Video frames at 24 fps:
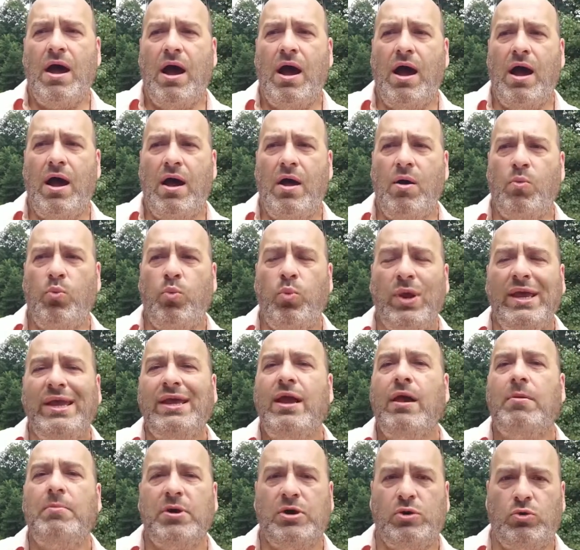uh, we
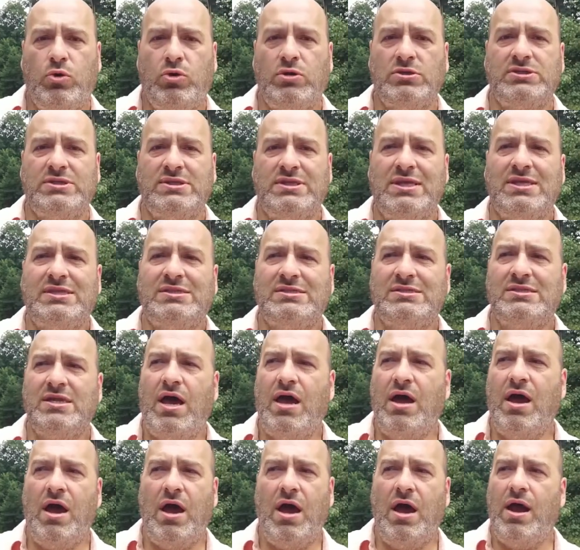come across this
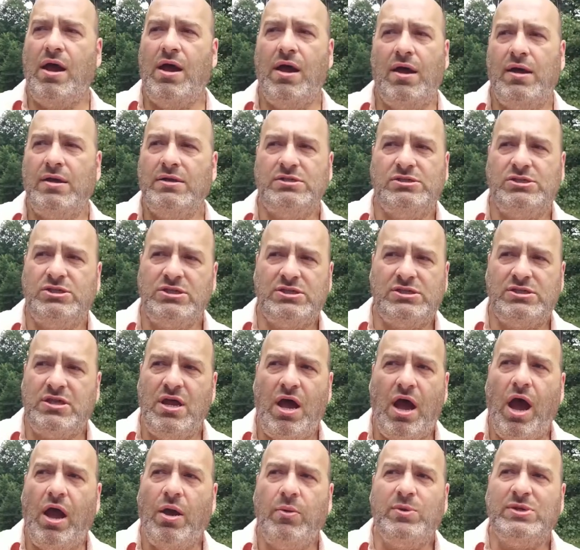uh, just,
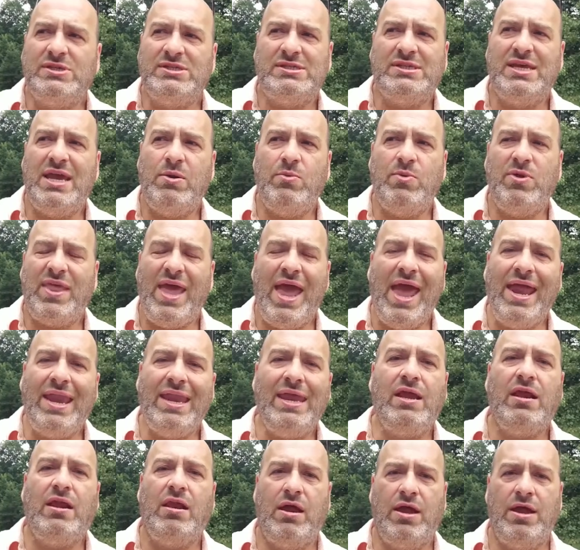I would say, with
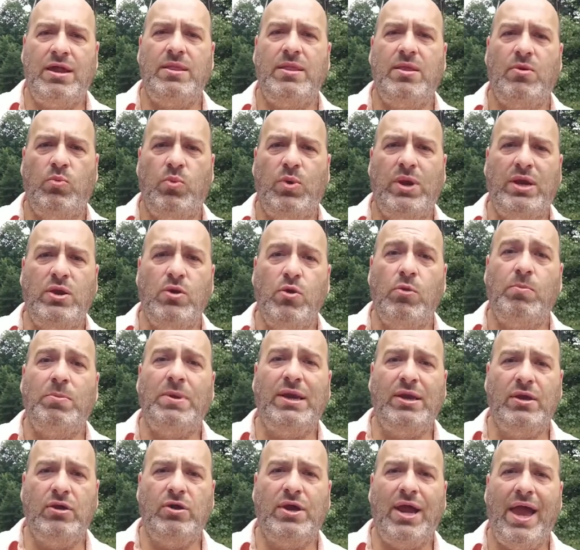any client that we normally
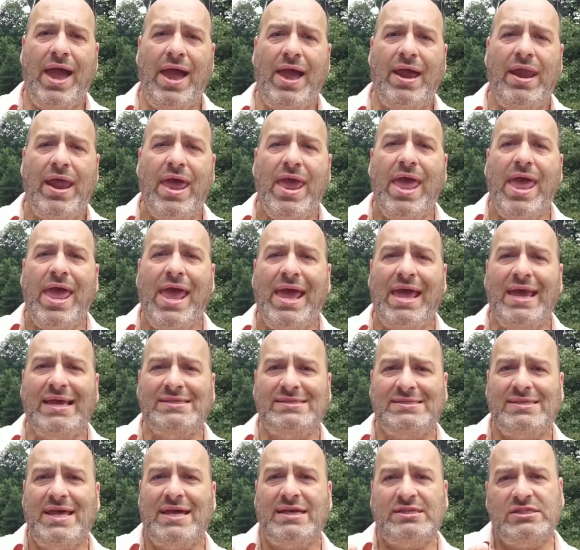look at,
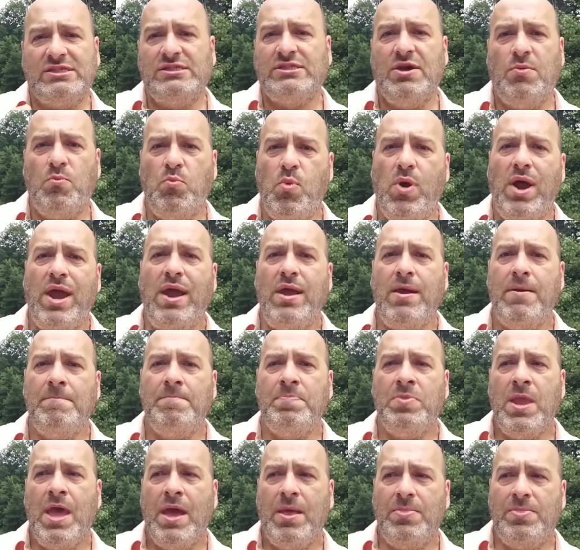is that somewhere
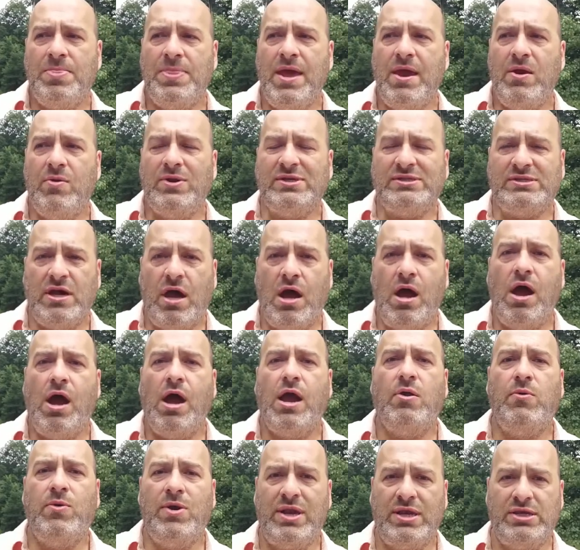there is a
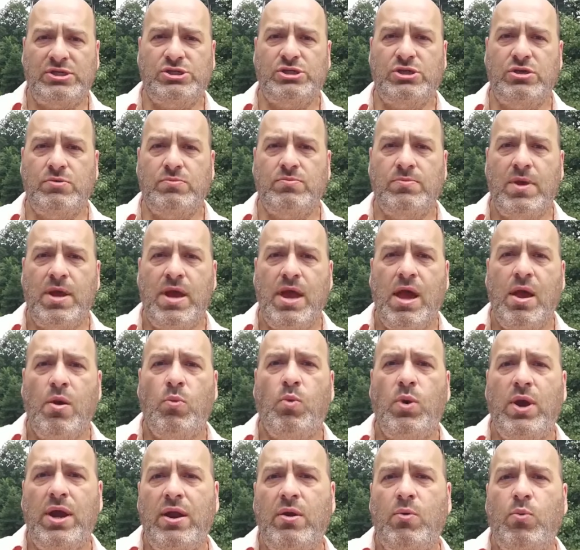hiring issue
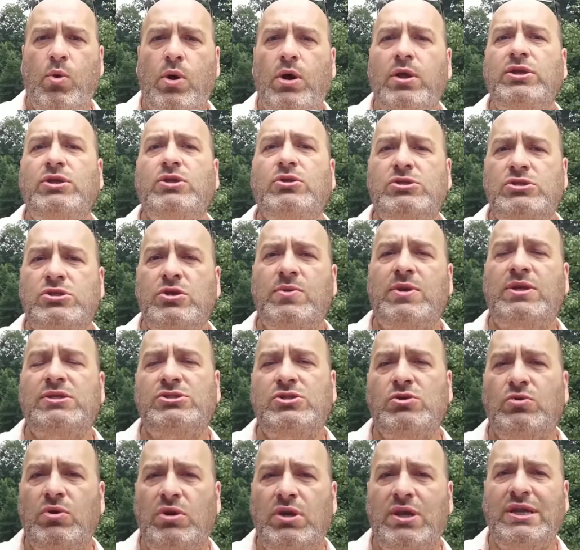where what you're doing is
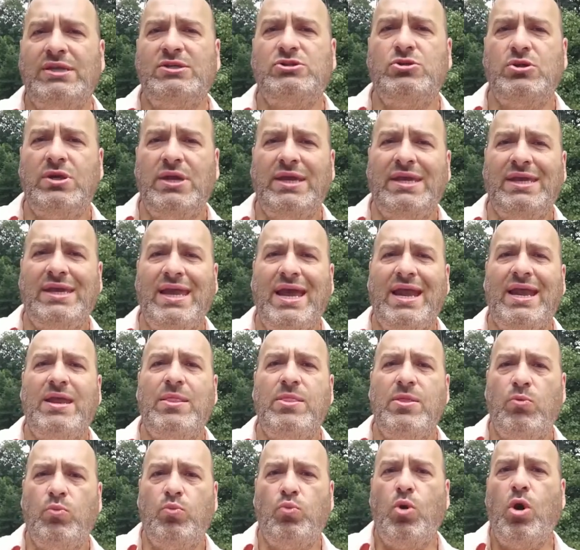you're literally getting
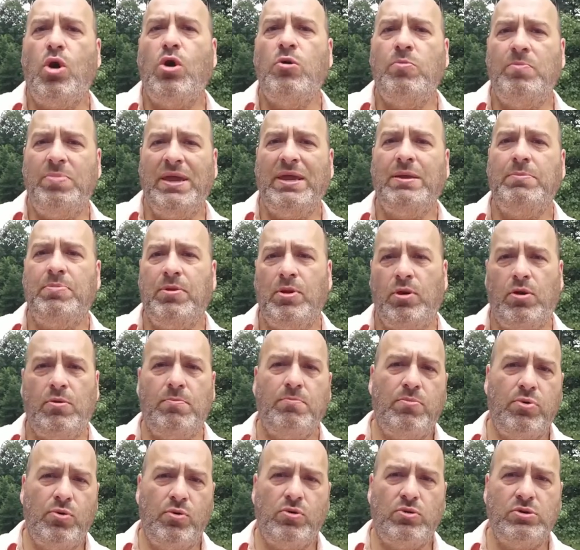the wrong people
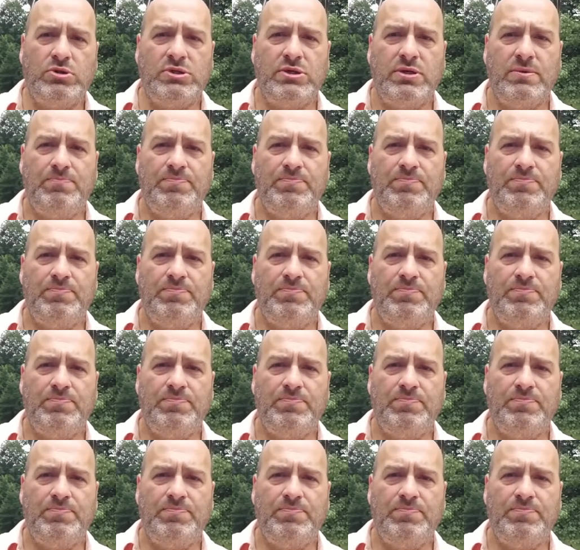on board.